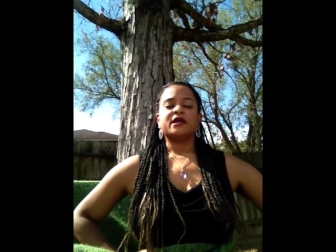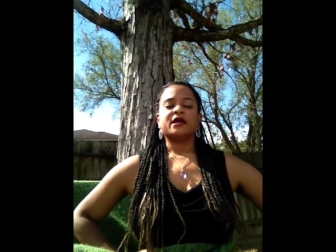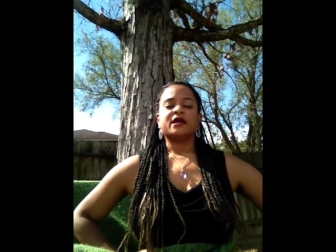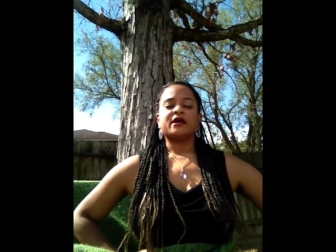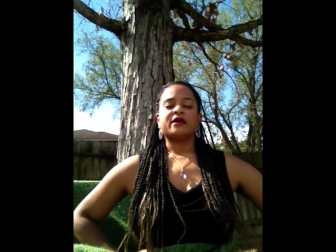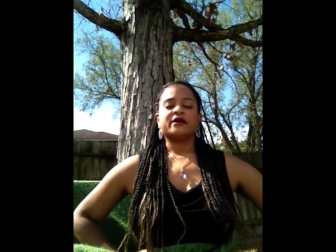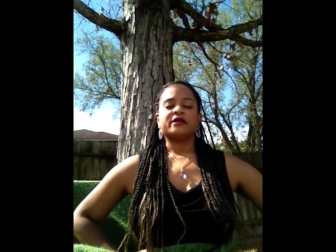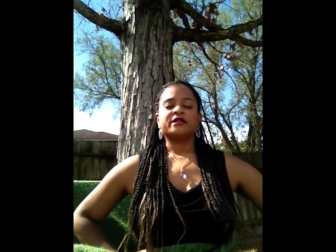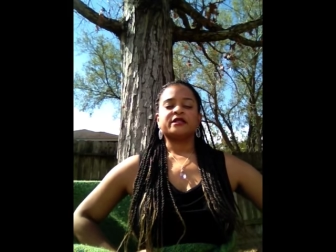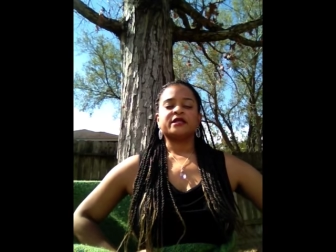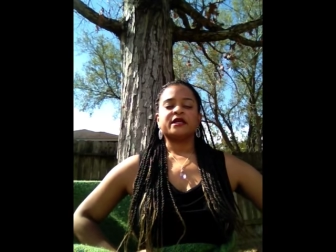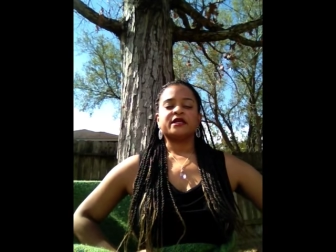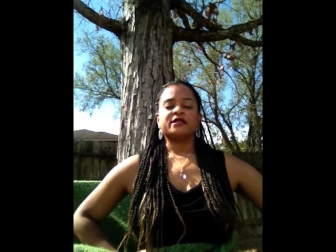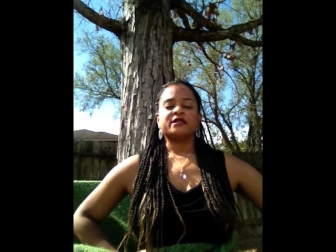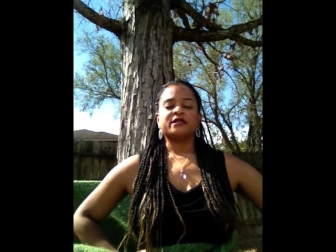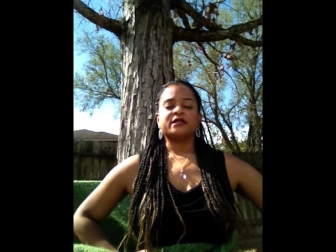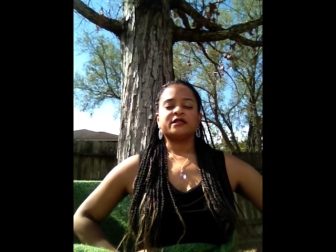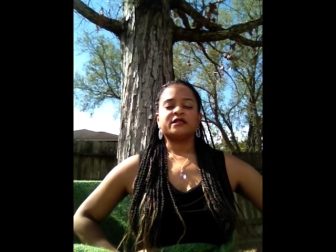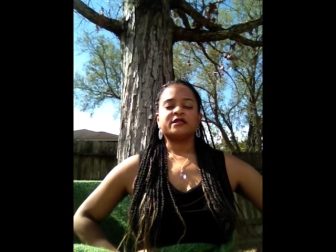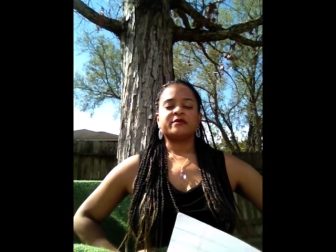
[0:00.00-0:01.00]
and our
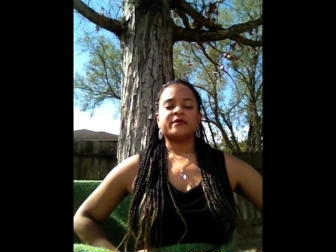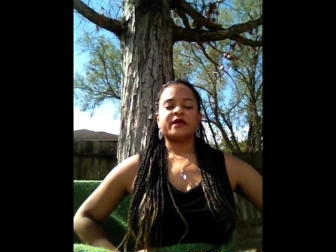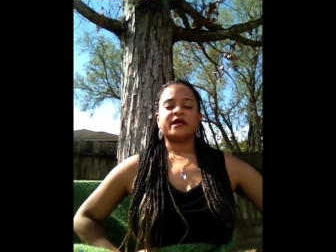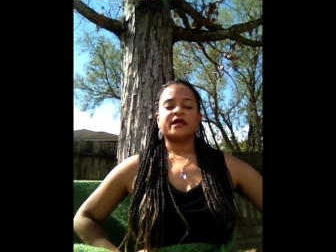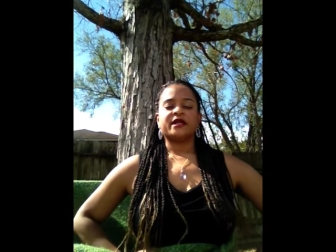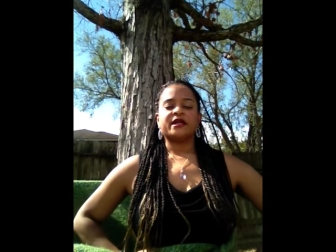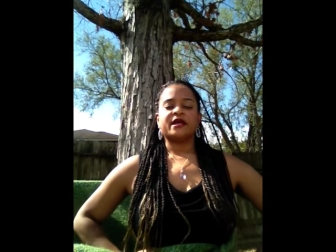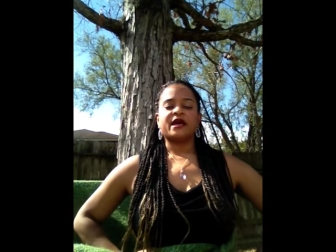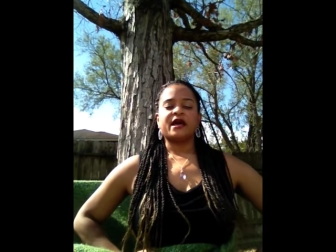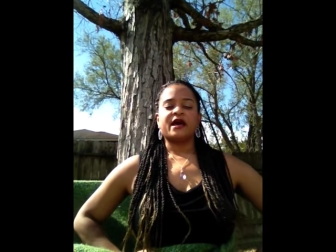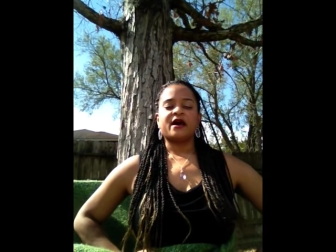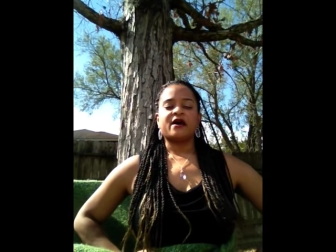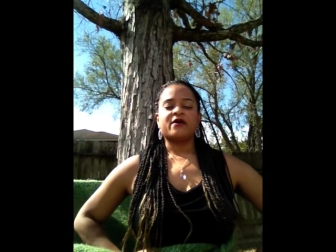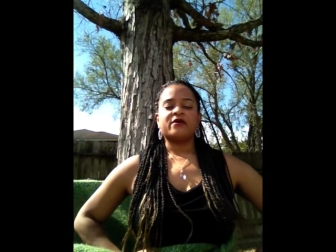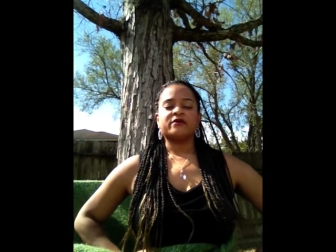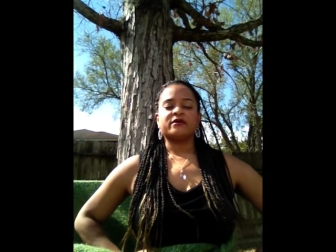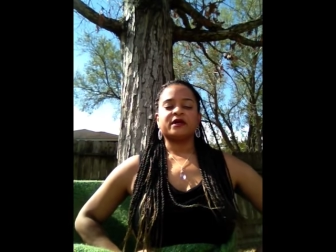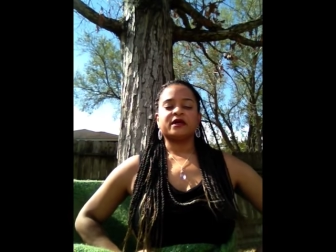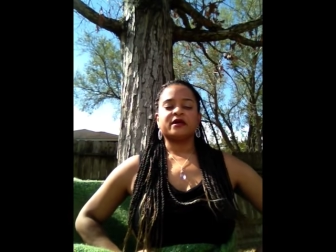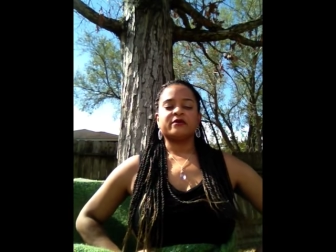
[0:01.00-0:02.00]
chest expanding
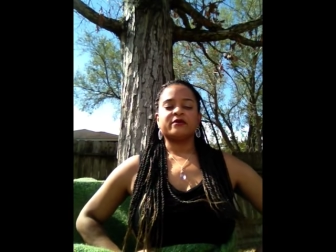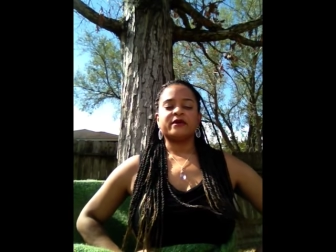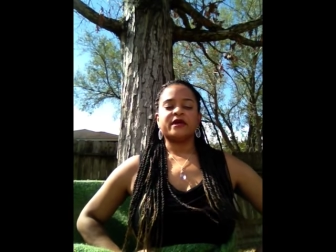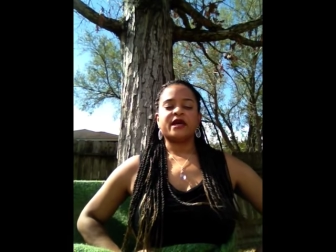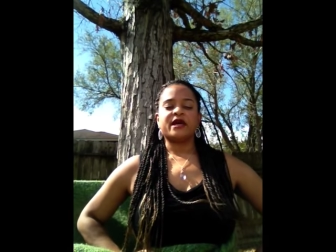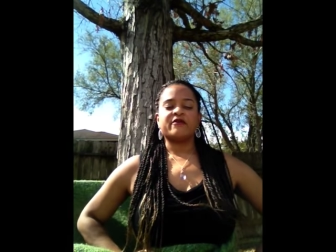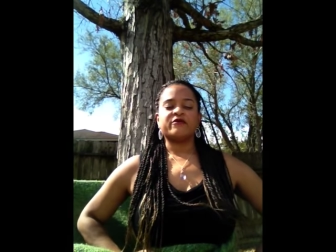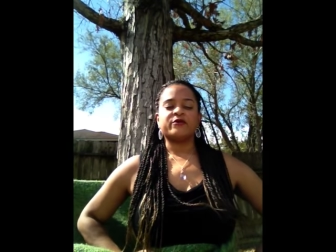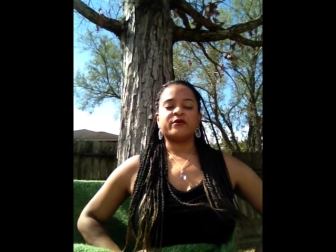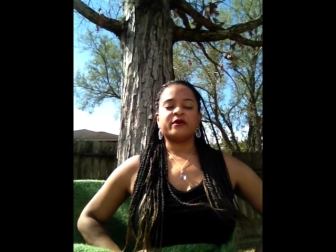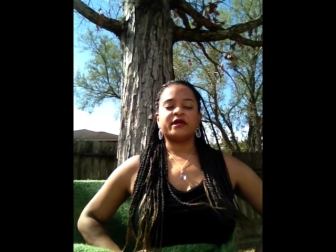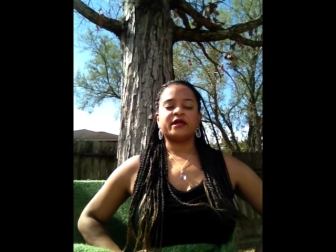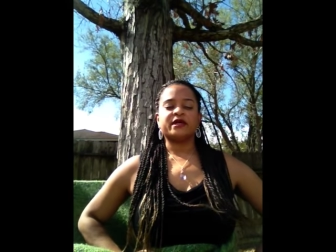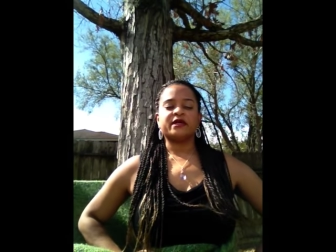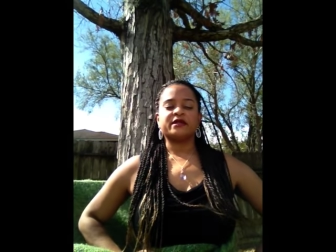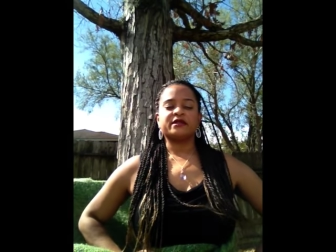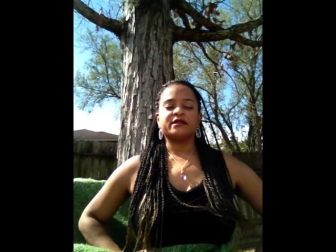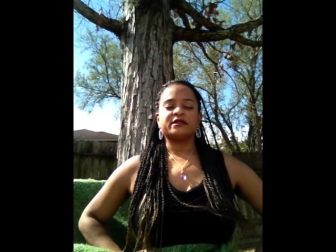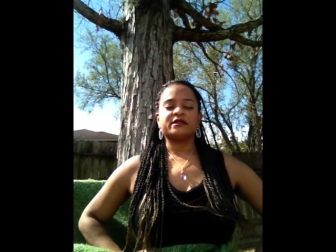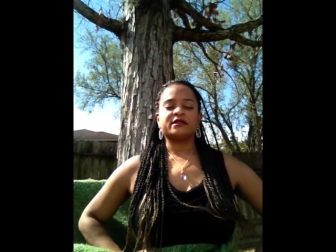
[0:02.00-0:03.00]
out like we have
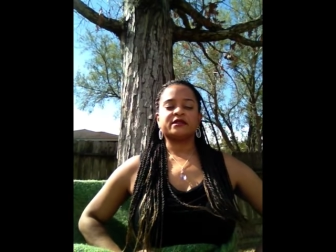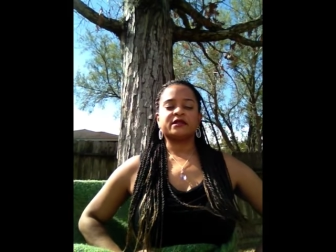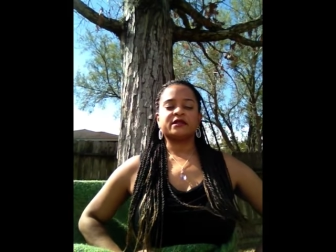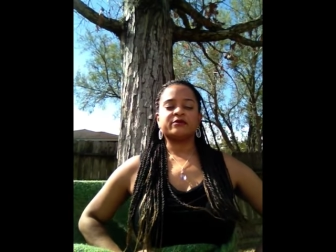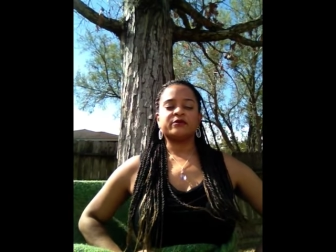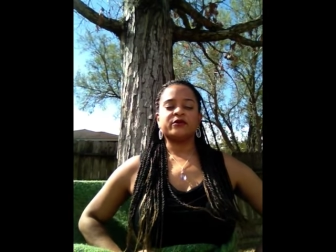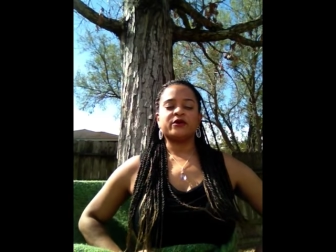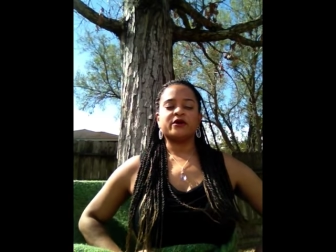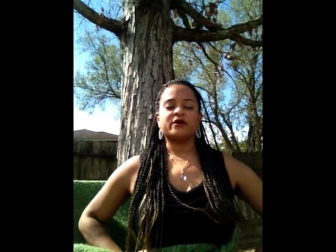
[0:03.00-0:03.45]
wings. And we'll